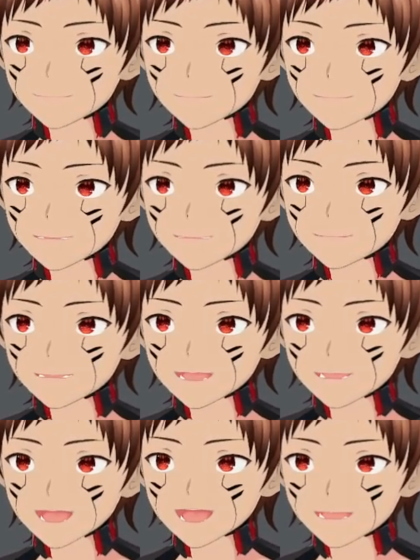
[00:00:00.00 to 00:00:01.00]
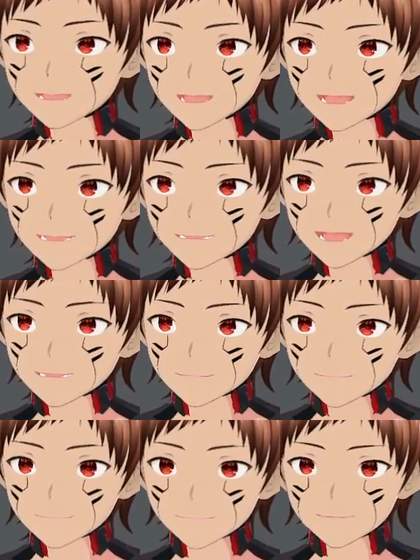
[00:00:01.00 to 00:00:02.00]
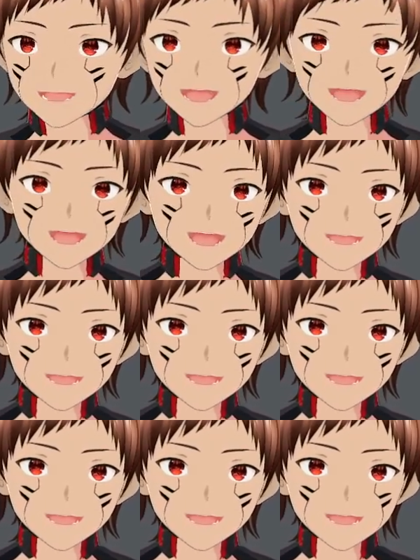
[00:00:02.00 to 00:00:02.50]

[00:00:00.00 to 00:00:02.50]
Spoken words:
60. Oh, now it's the 65. Ah.